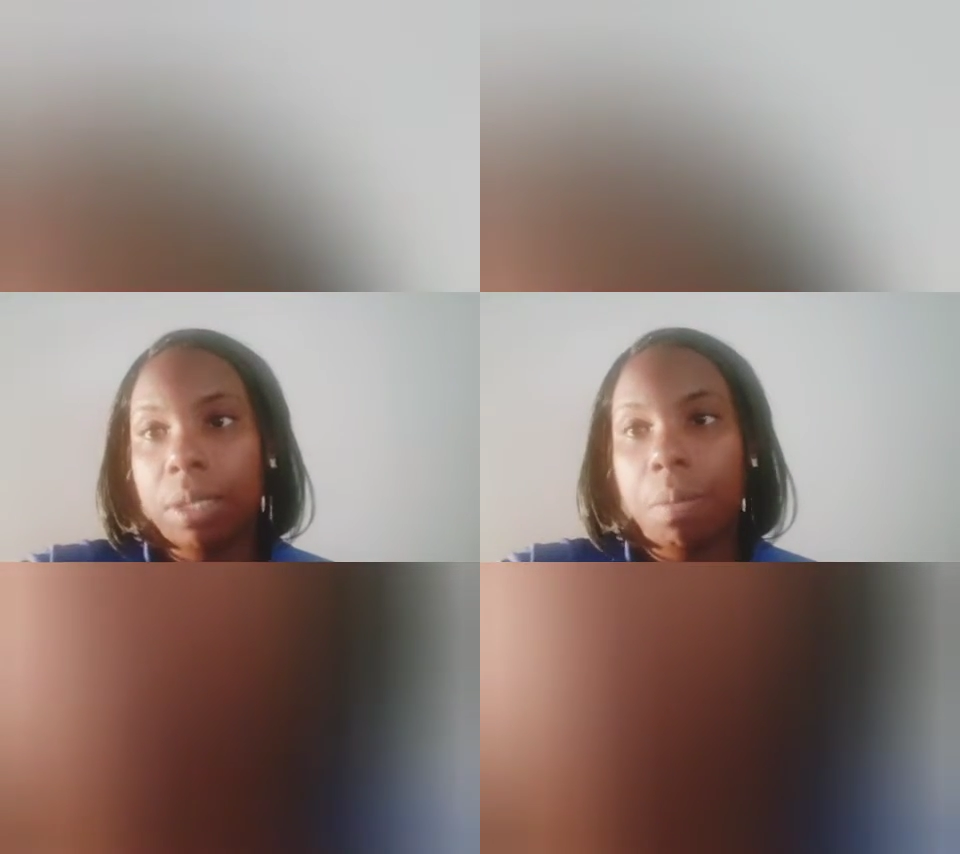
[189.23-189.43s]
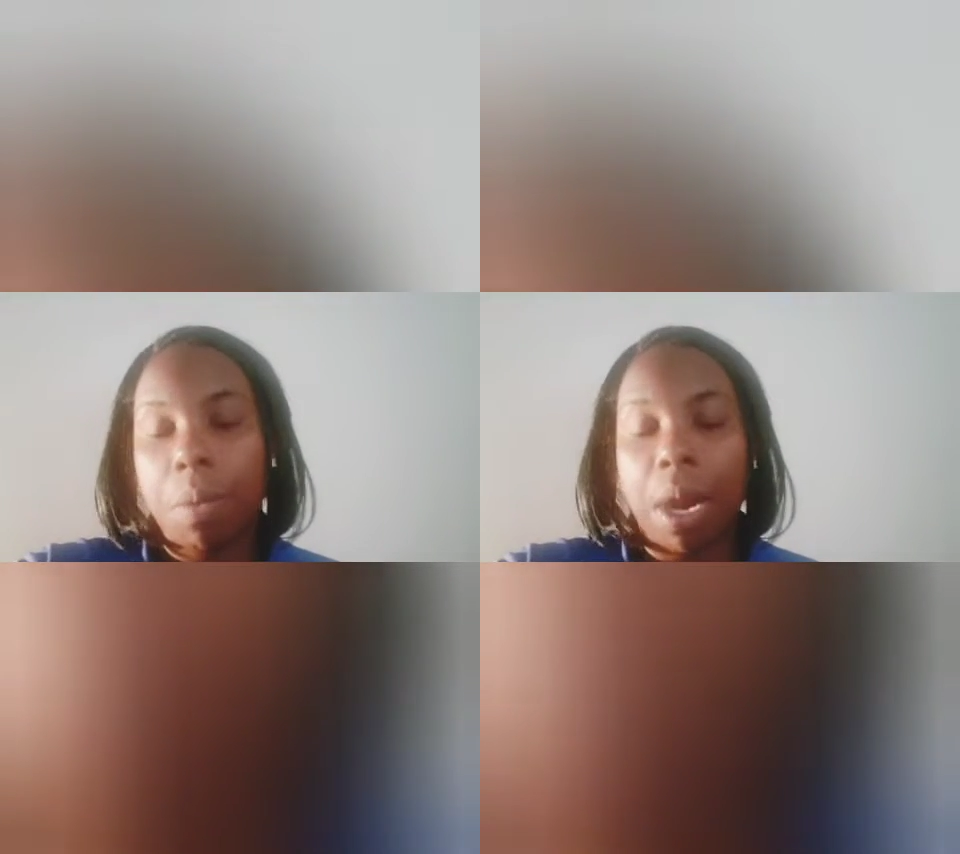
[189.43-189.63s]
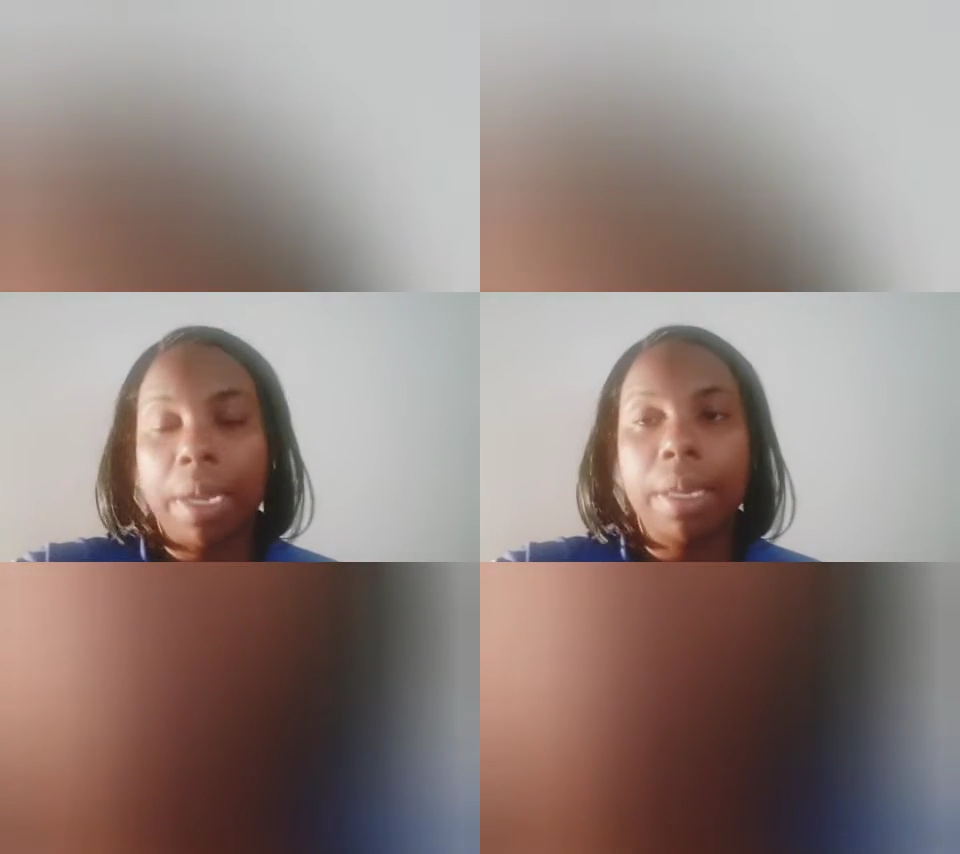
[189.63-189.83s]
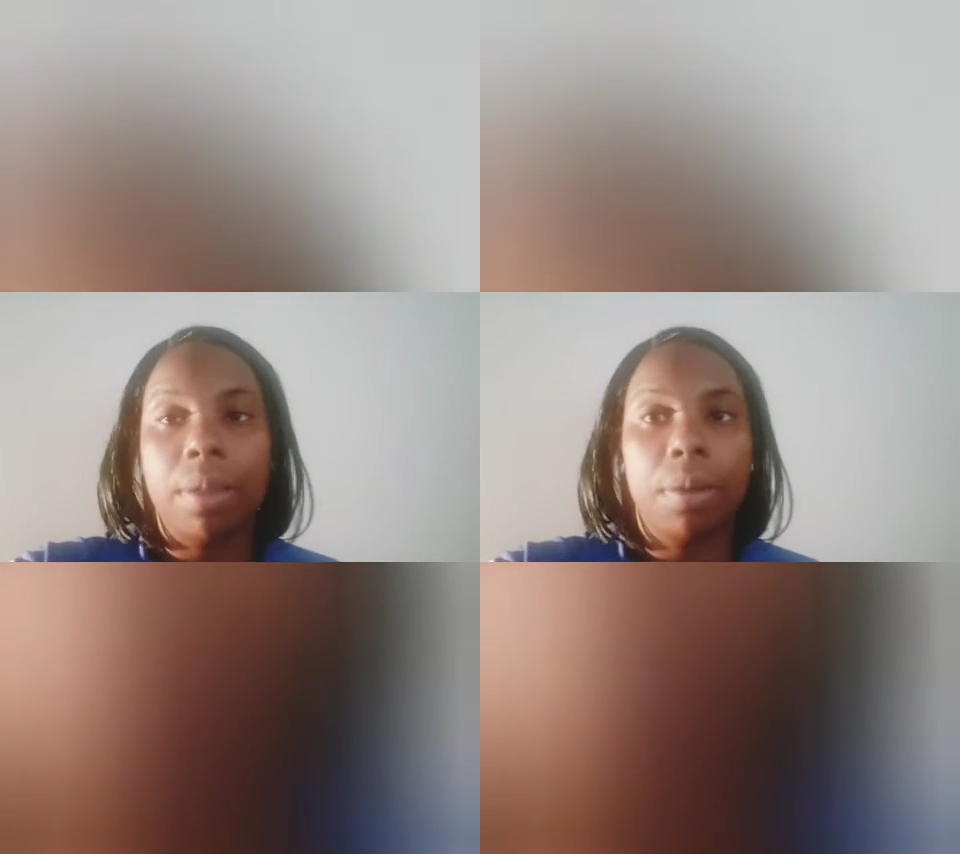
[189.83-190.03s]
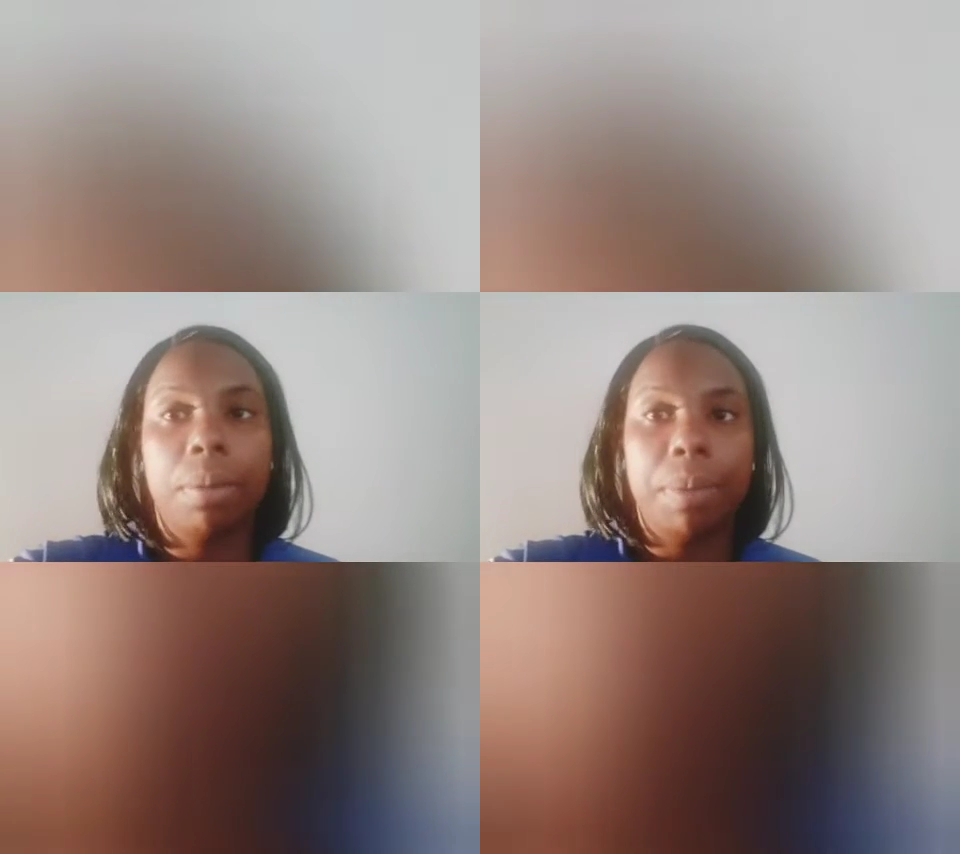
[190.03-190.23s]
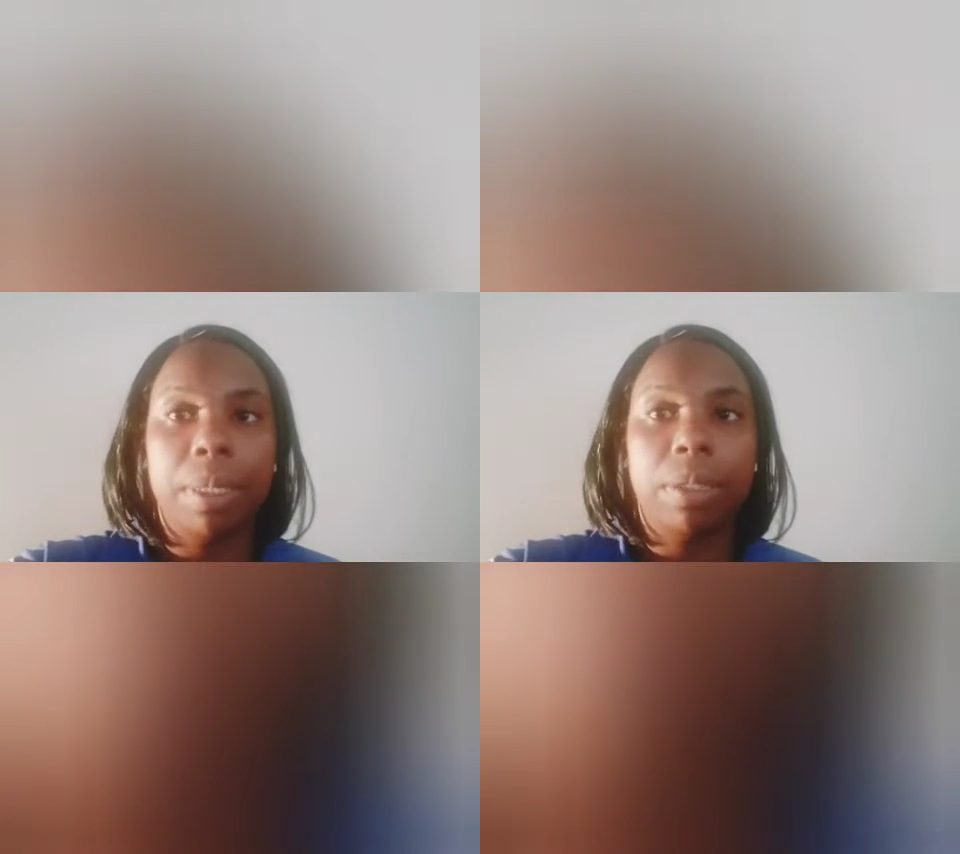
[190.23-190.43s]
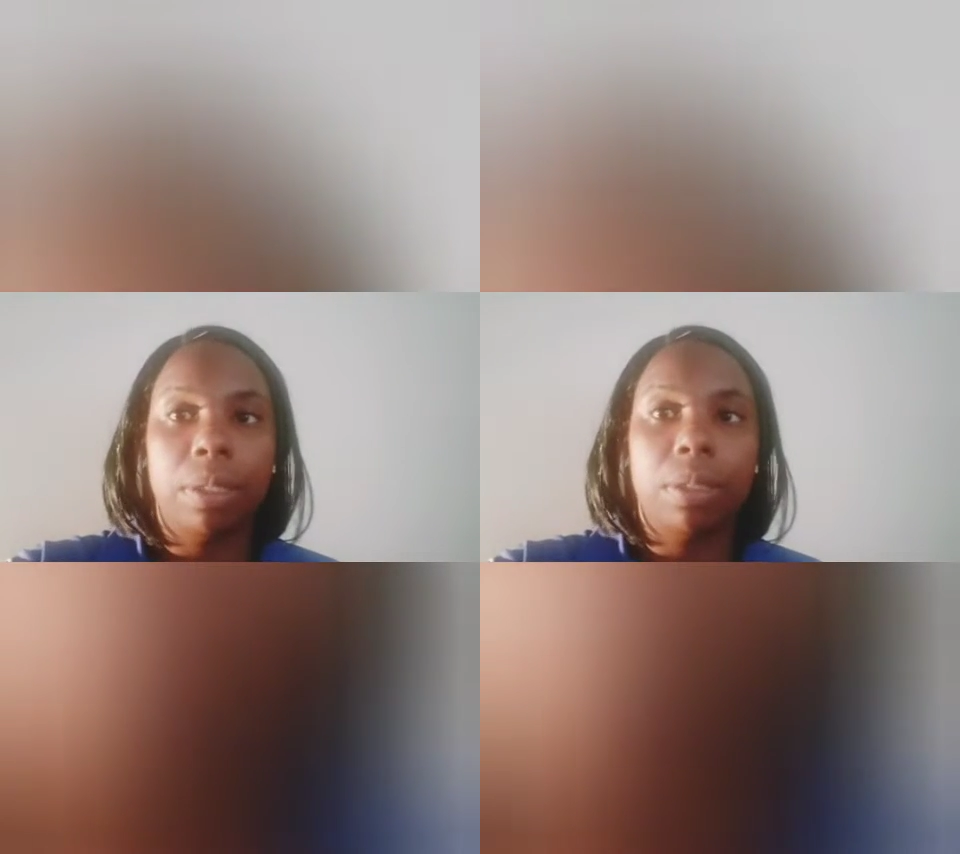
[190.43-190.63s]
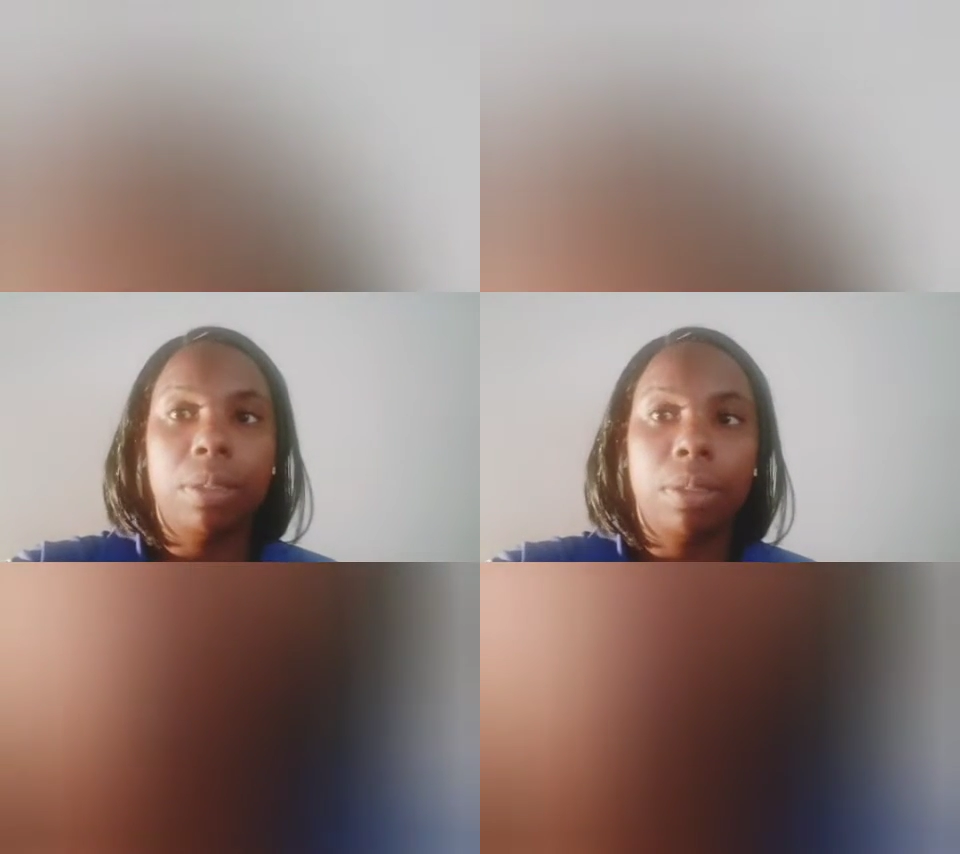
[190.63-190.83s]
to market your
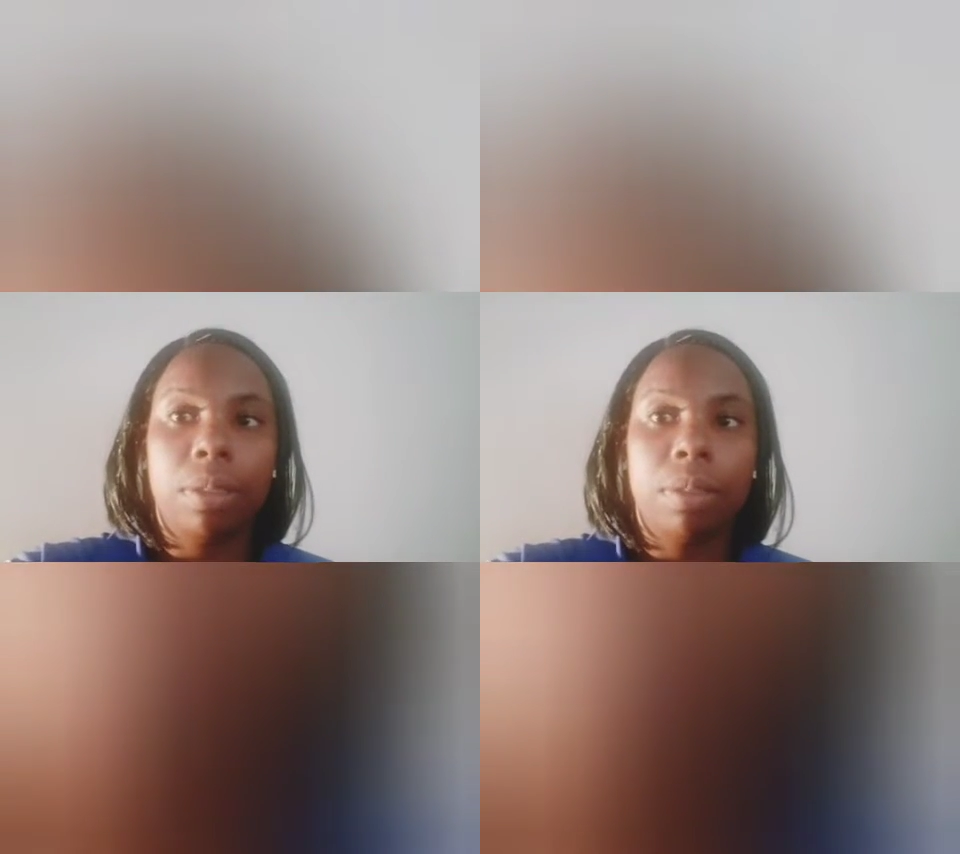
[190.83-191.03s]
business.